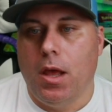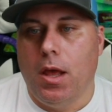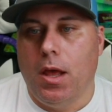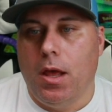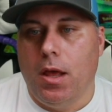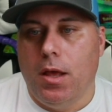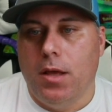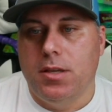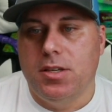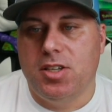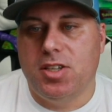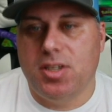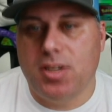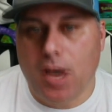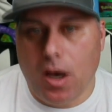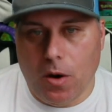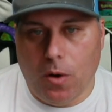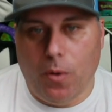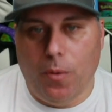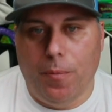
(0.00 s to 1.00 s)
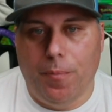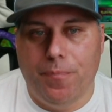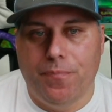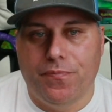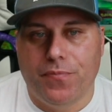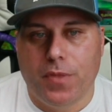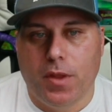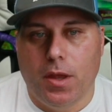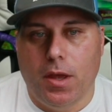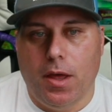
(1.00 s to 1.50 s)
So,
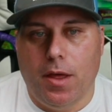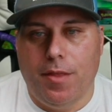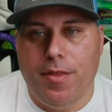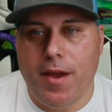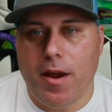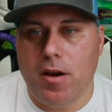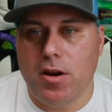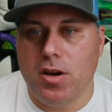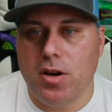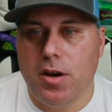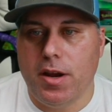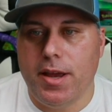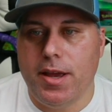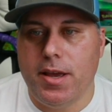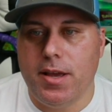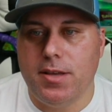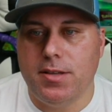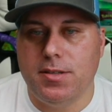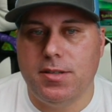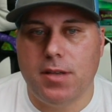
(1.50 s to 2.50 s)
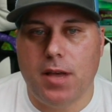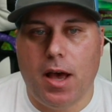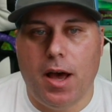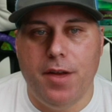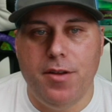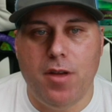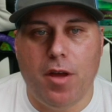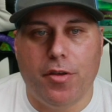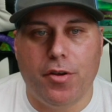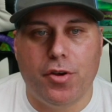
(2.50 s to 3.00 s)
there is
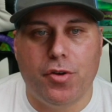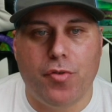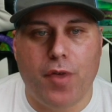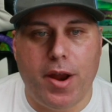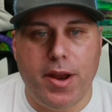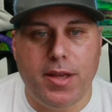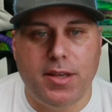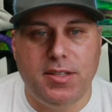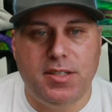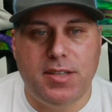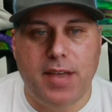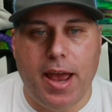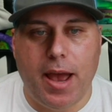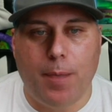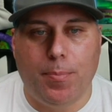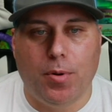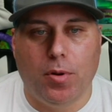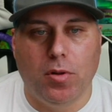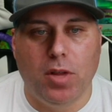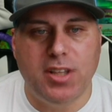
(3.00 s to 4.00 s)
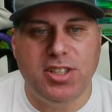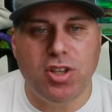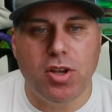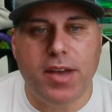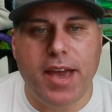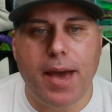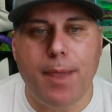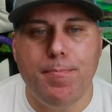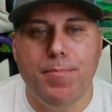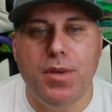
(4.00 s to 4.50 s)
another great example. Let's look
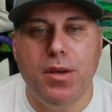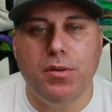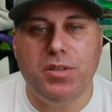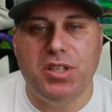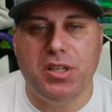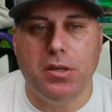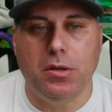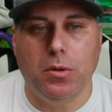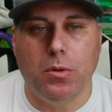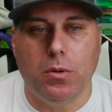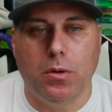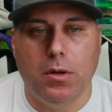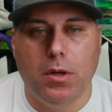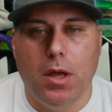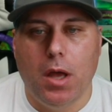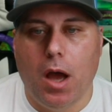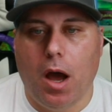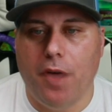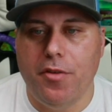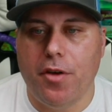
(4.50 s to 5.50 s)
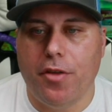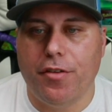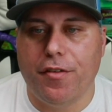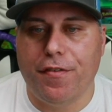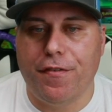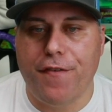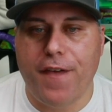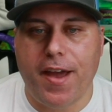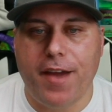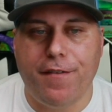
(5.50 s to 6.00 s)
at Mewtwo, another
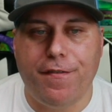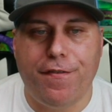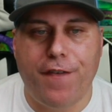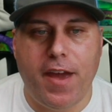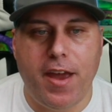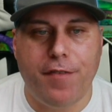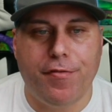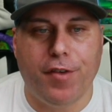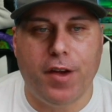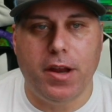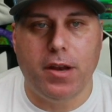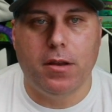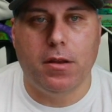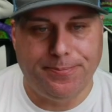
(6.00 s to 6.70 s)
fan favorite.